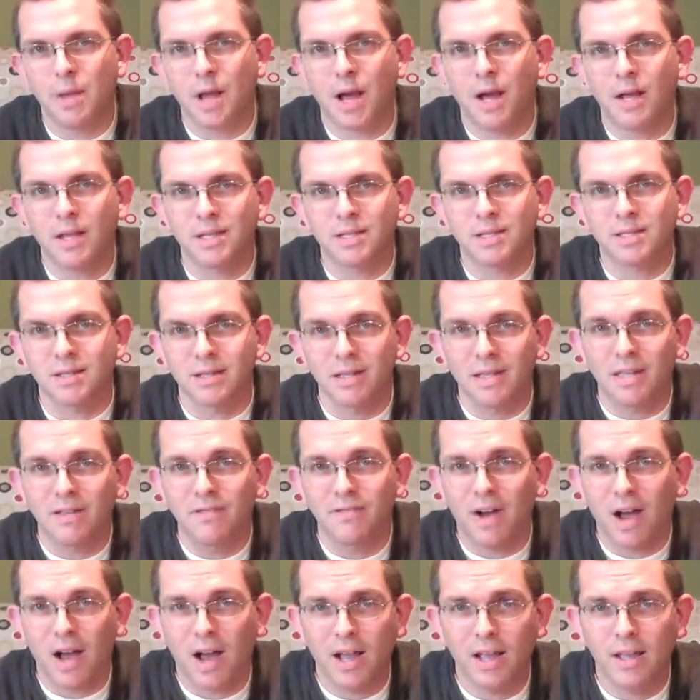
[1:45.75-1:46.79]
guy as
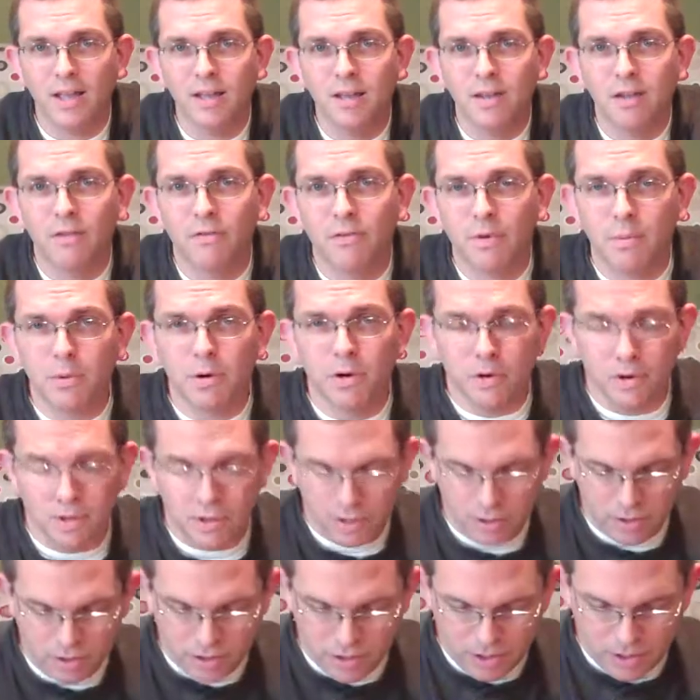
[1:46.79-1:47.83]
Levi from
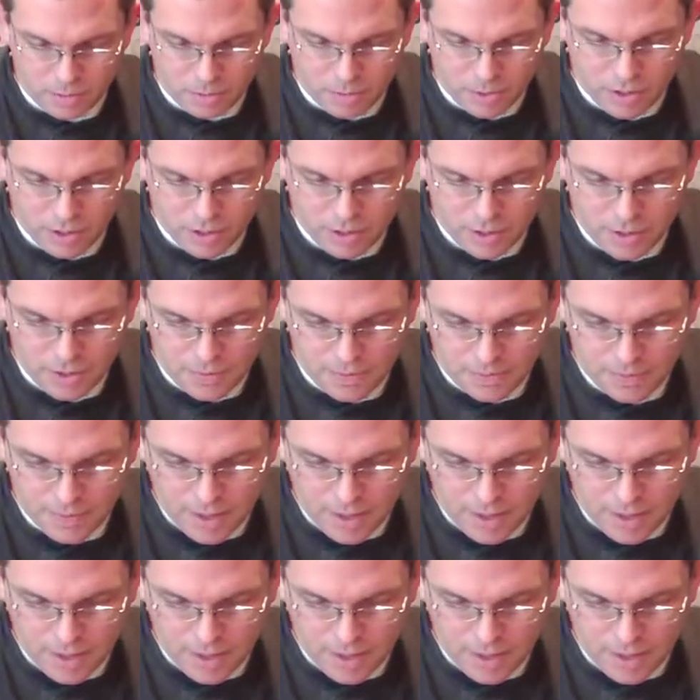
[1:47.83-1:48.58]
earlier in the book.